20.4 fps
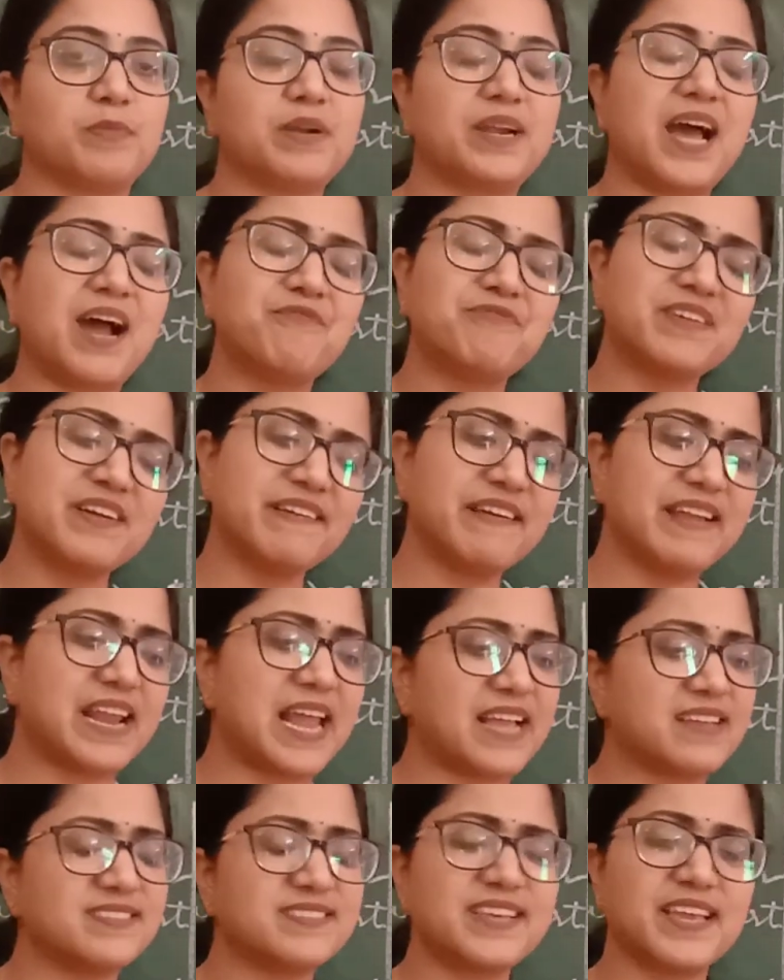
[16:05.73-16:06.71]
but after
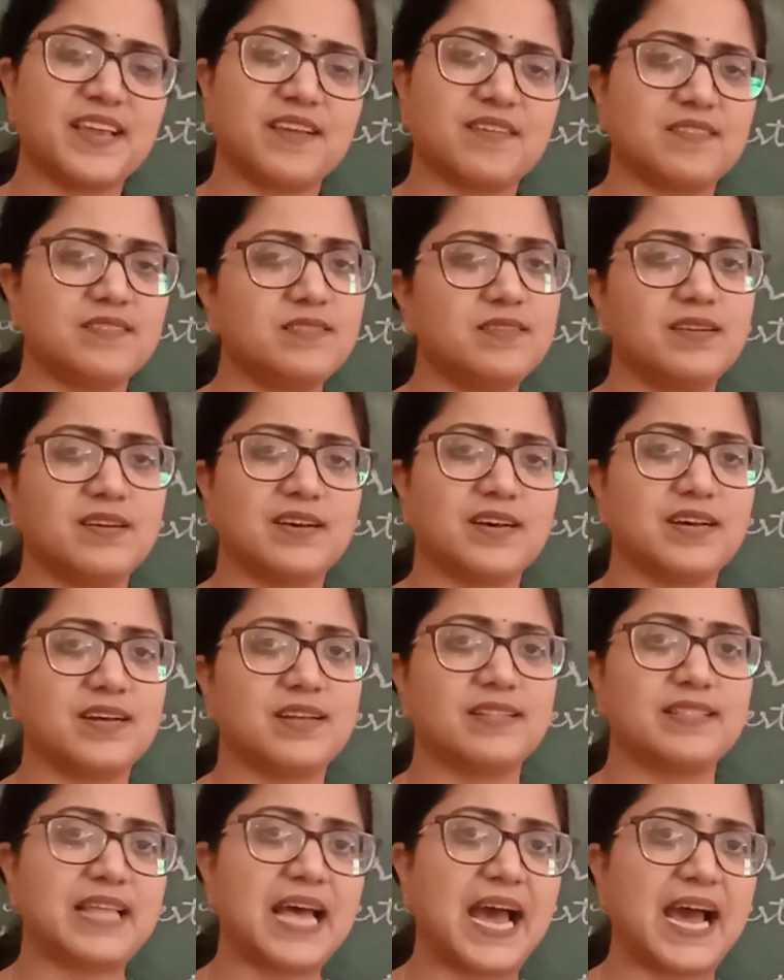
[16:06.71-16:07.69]
realizing
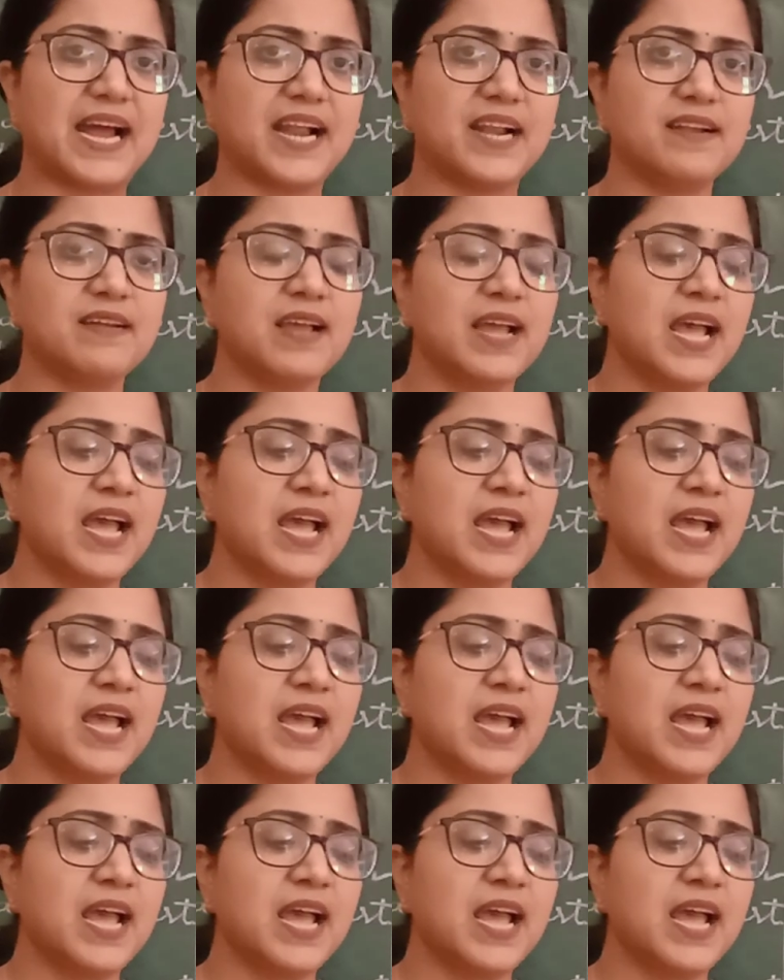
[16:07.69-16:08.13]
that